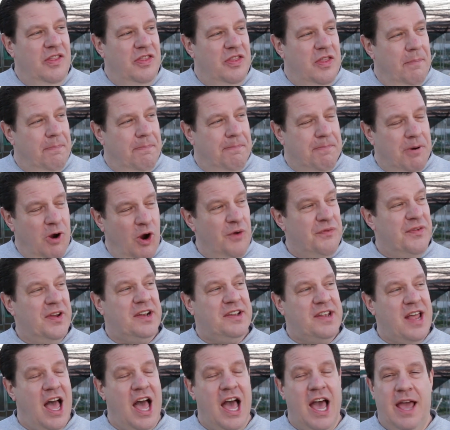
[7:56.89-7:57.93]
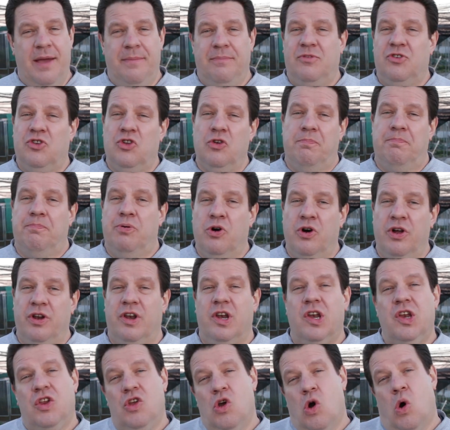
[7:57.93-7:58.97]
The perfect time to put
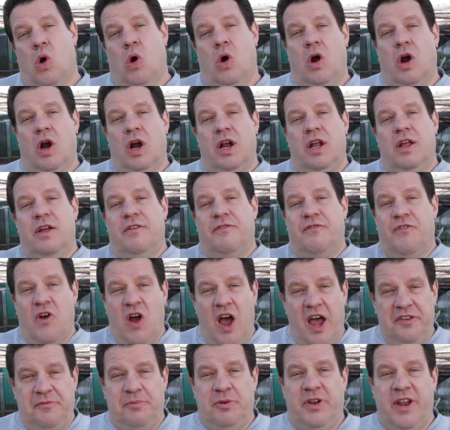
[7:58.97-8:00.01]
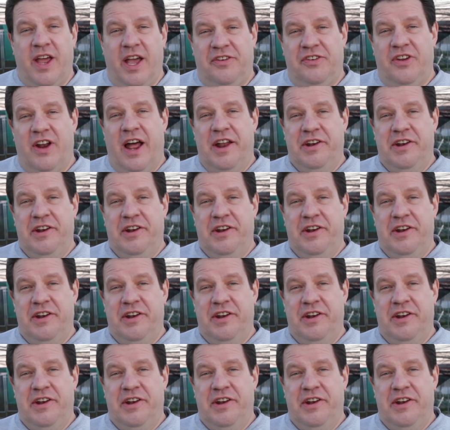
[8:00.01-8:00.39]
your frost protection